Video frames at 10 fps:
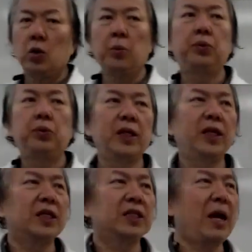to put the
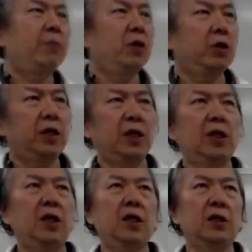example
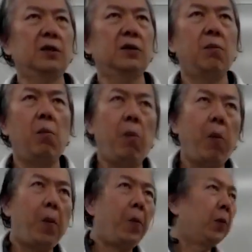in here.
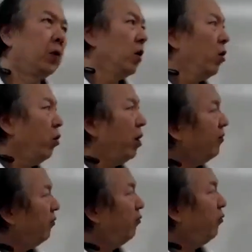We
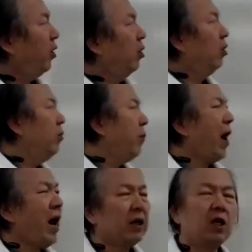have 4
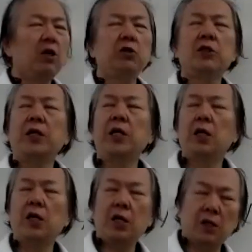particles
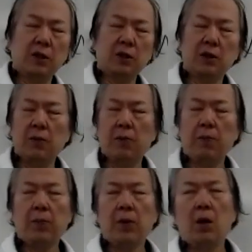in here.
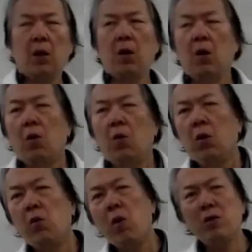
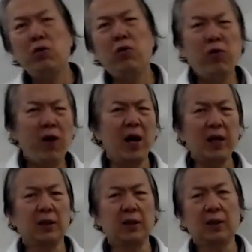We want to
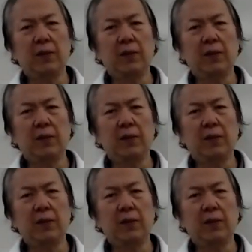find